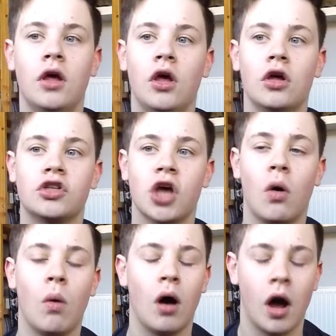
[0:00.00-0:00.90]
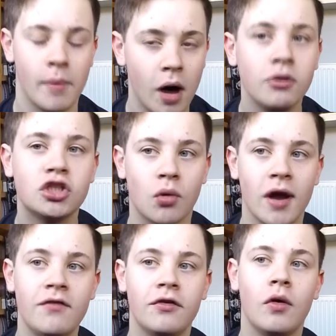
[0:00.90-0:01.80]
So I'm always
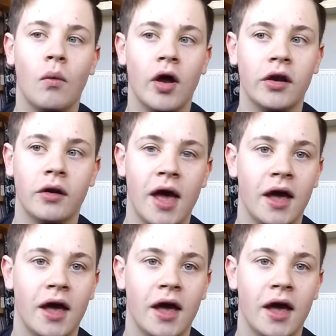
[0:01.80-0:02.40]
grateful when